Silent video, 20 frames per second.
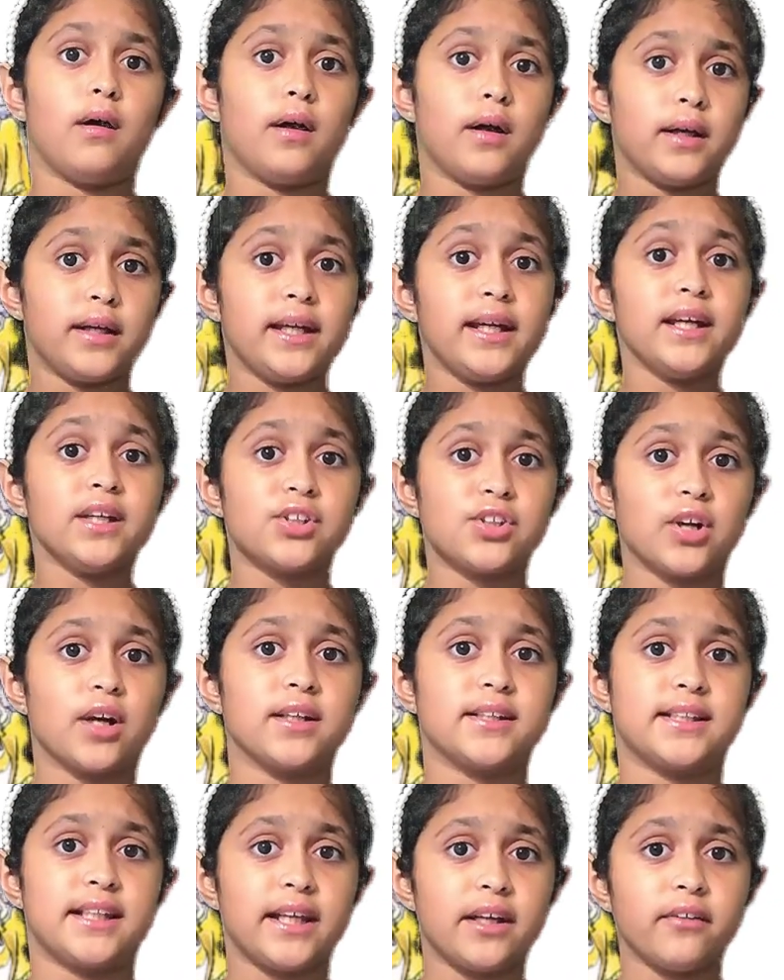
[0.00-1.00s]
he
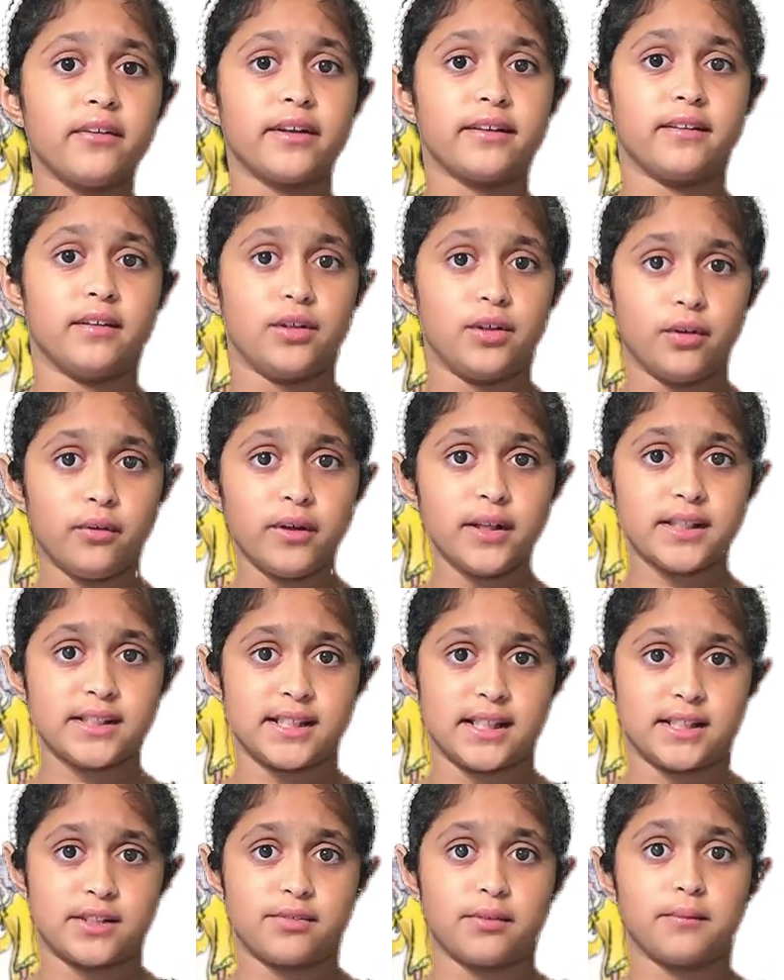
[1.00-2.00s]
starts hearing the
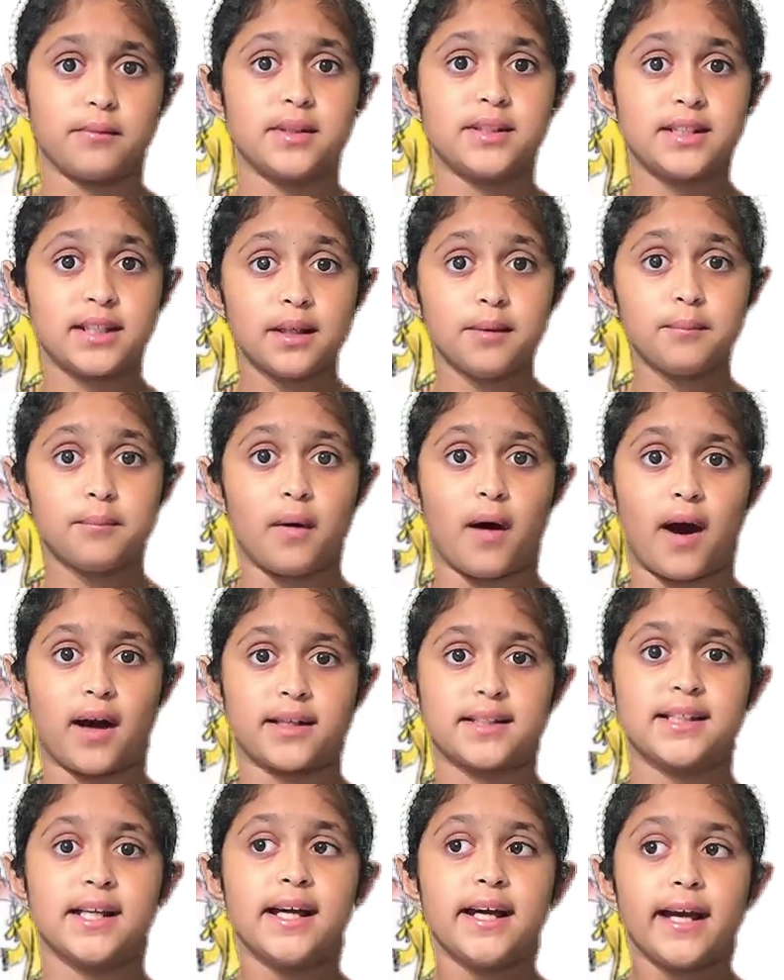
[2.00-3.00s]
noises from the tin
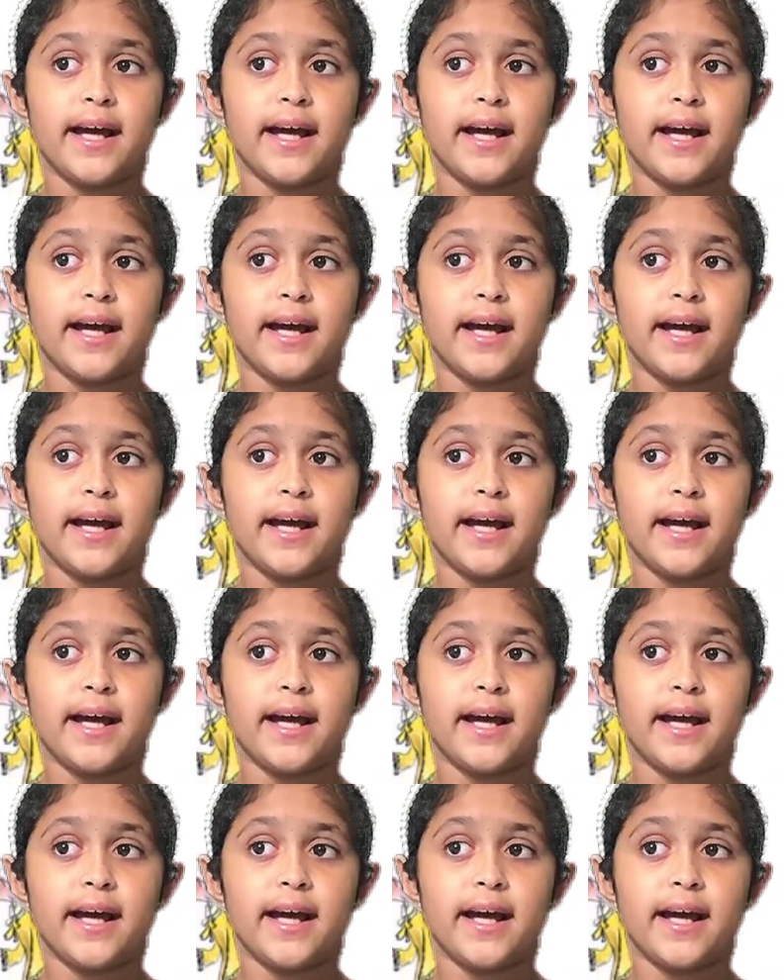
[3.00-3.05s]
box.